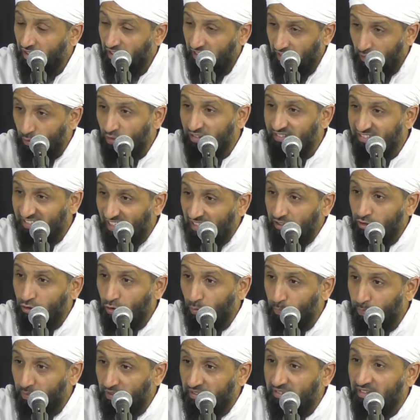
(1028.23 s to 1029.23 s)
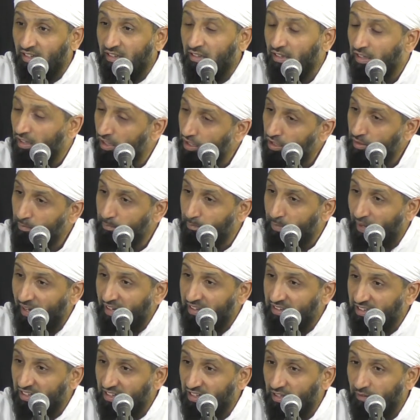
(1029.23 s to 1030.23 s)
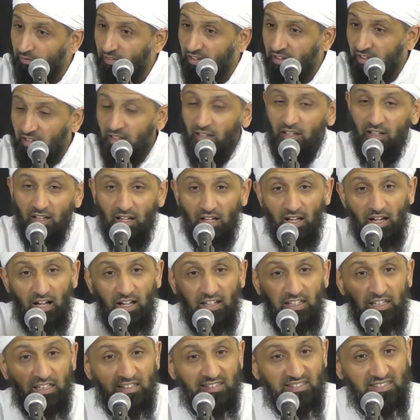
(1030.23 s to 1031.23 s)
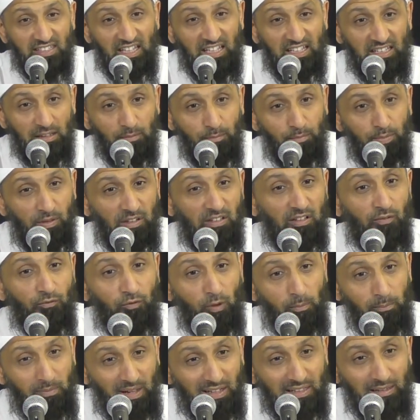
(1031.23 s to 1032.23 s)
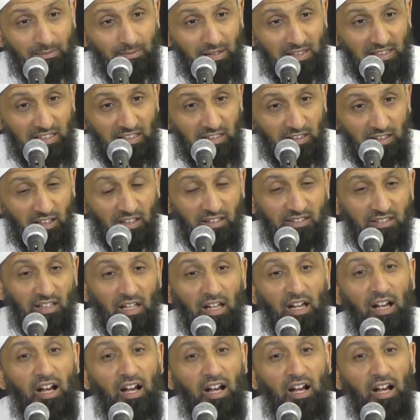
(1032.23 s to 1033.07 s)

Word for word: He was sent to prison by the governor and he stayed in prison for many, many years.